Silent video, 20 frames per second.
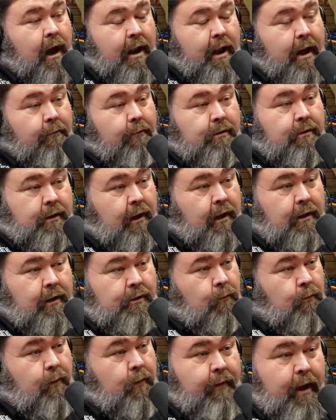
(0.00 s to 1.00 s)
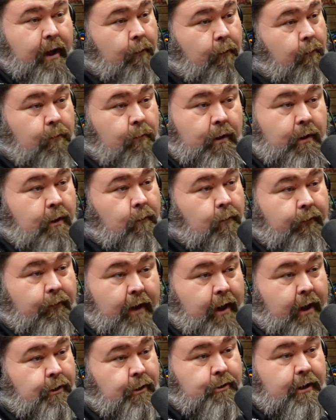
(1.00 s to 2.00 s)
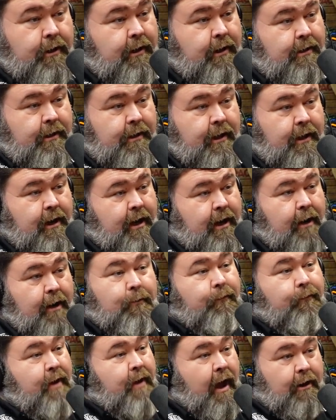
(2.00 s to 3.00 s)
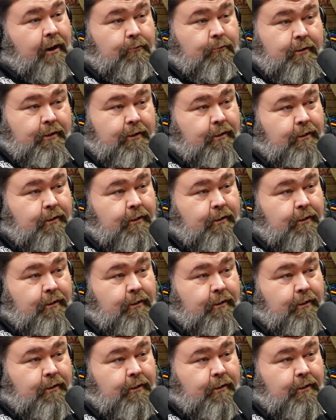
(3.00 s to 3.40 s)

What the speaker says: And that was so we've got, we've got drinks there, we've got grills